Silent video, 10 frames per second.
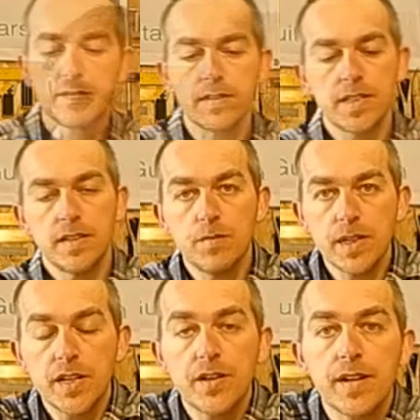We'll see
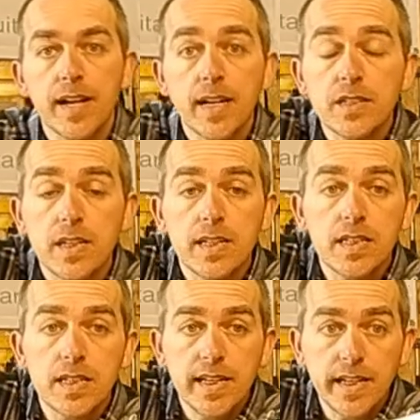whether you can
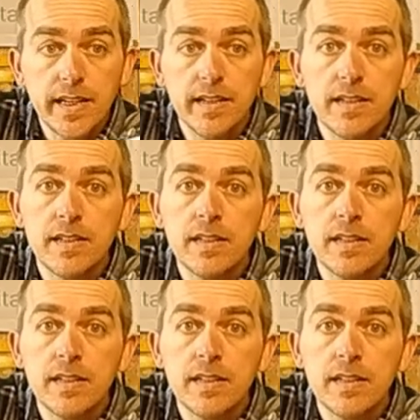actually see.